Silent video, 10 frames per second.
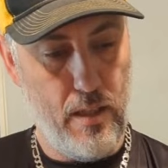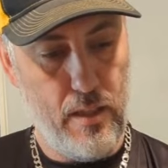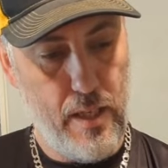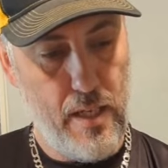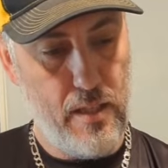
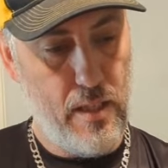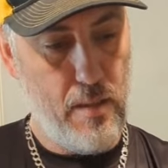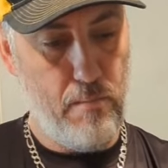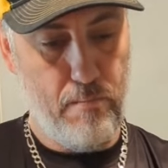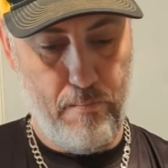tasty
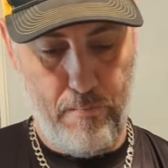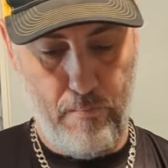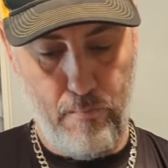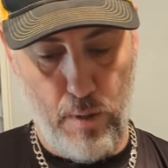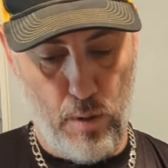
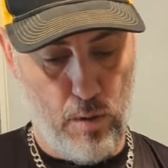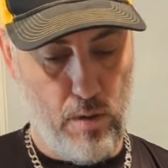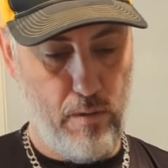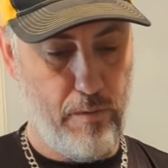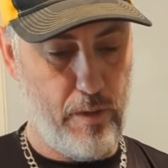bowl
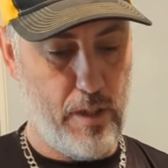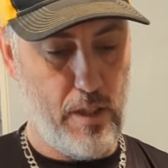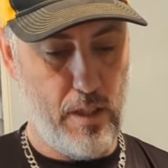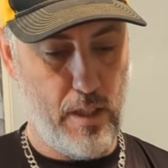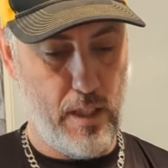for
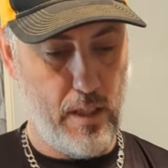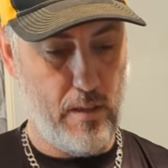cooking.